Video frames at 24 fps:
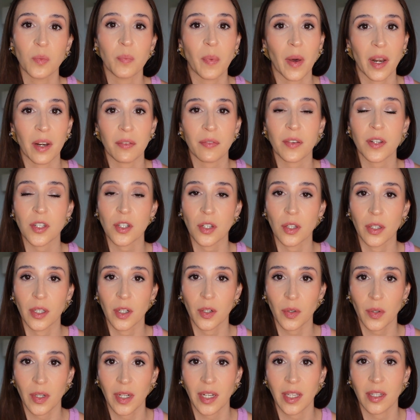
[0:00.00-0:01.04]
beneficial
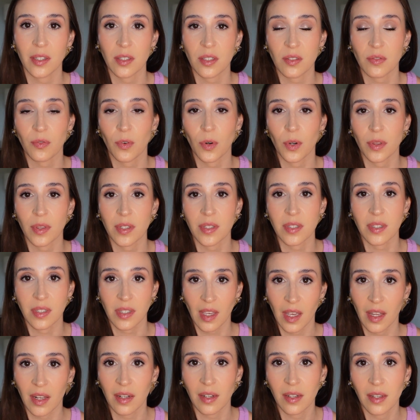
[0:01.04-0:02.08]
ingredients for the
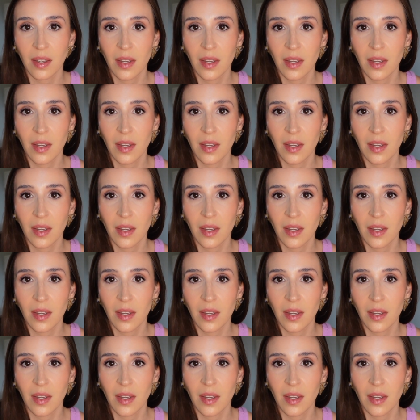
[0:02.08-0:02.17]
skin.